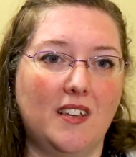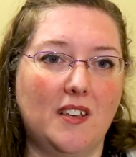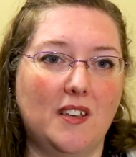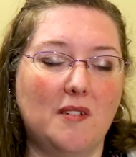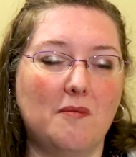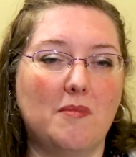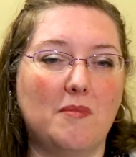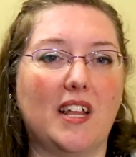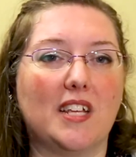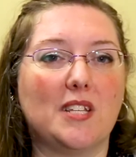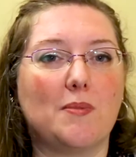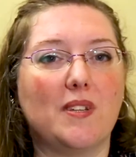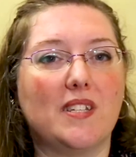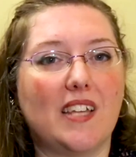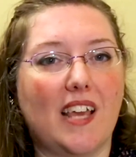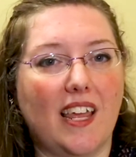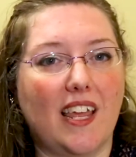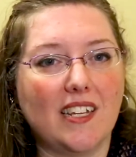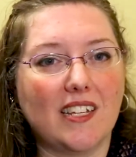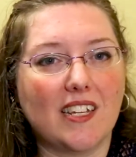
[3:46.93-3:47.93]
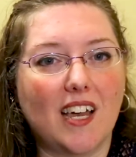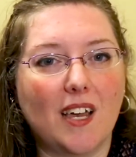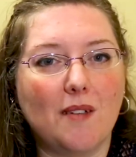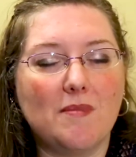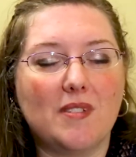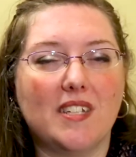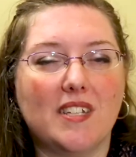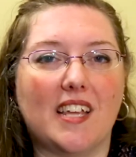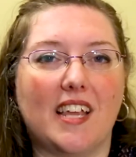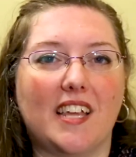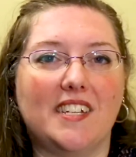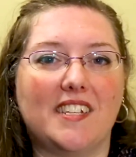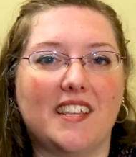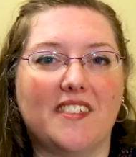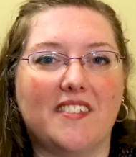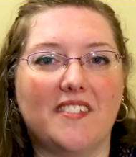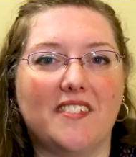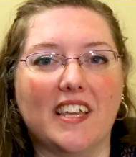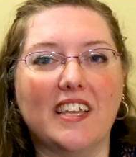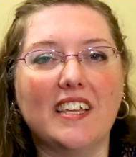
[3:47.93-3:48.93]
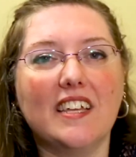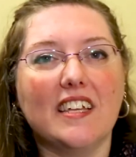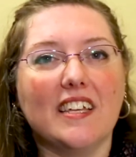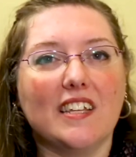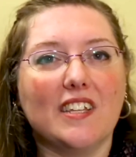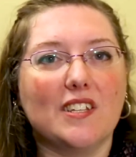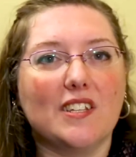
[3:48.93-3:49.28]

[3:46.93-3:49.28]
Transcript: But as we take time today to think,